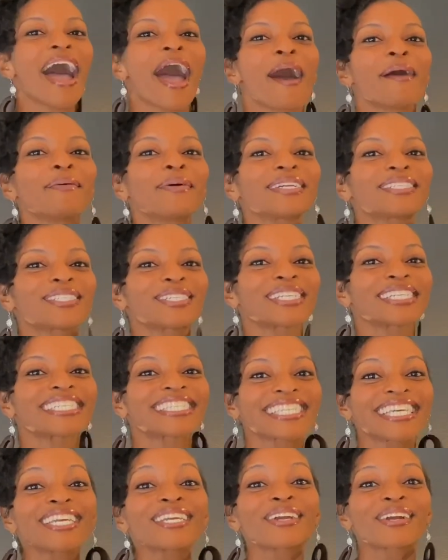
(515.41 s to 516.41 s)
I want you to
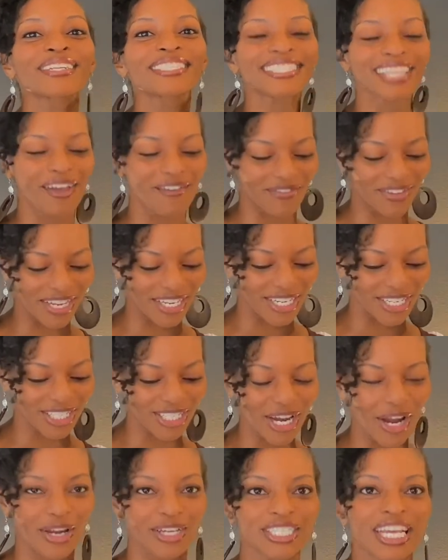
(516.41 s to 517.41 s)
see yourself in the
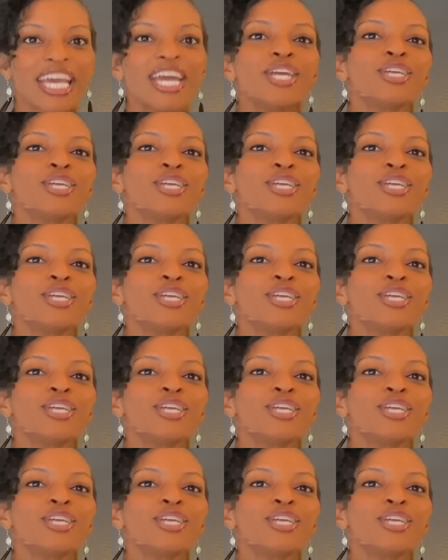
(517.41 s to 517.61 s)
church.